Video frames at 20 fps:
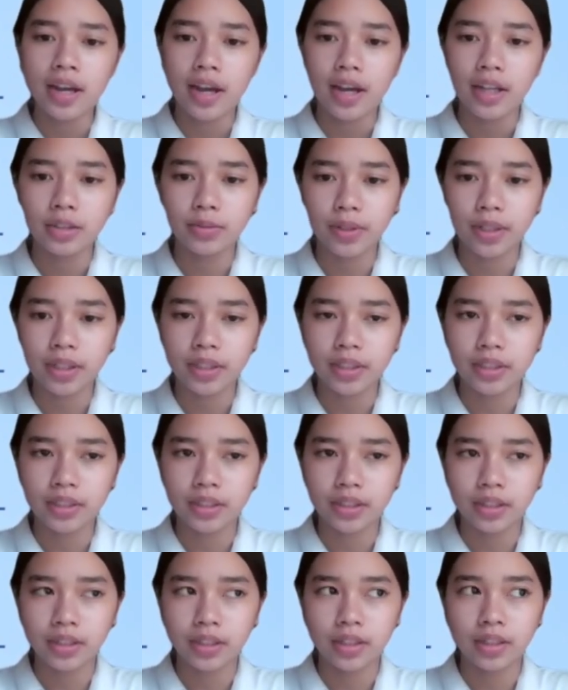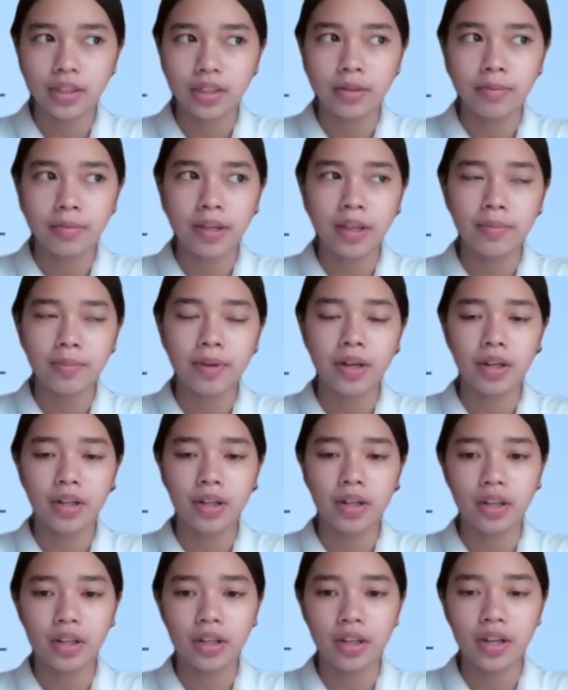as well as the
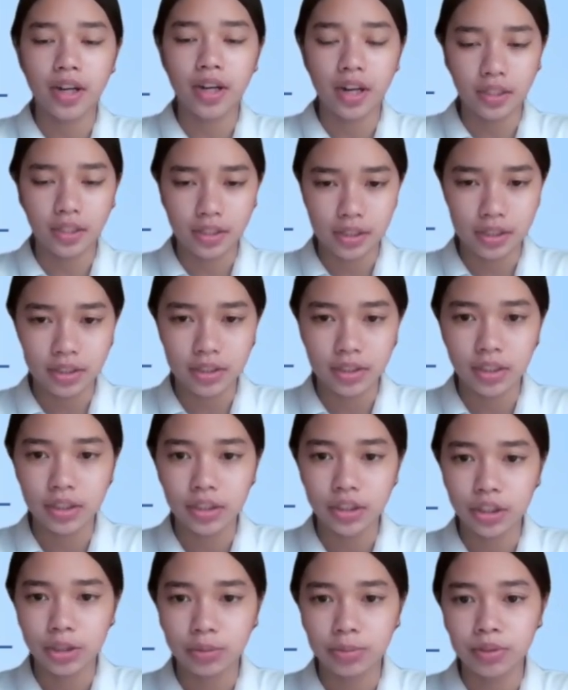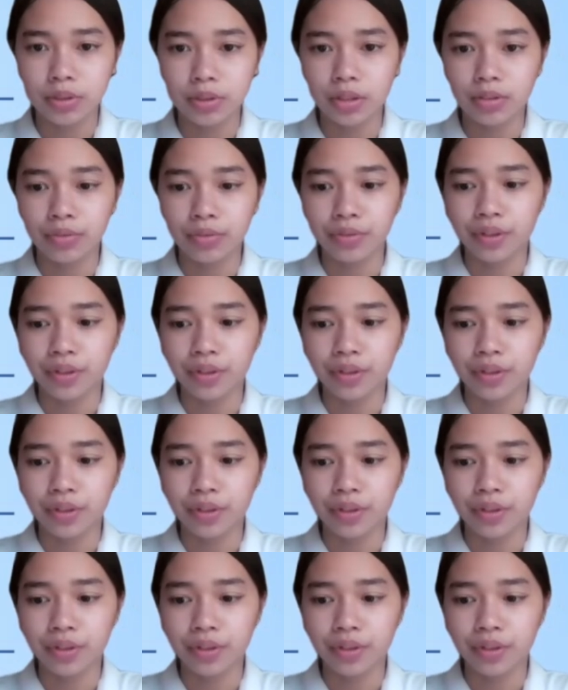mathematical analysis in terms of